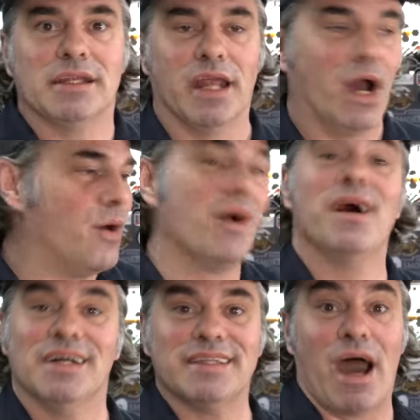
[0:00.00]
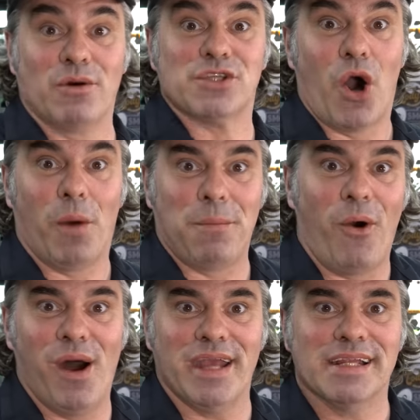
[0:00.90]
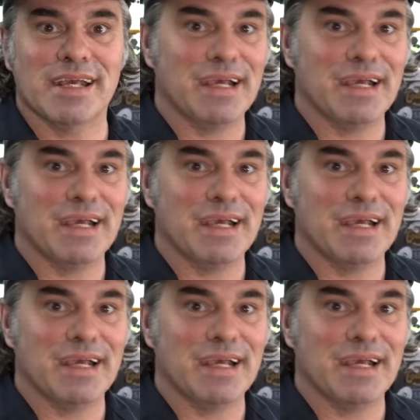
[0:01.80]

You know, that was the whole point.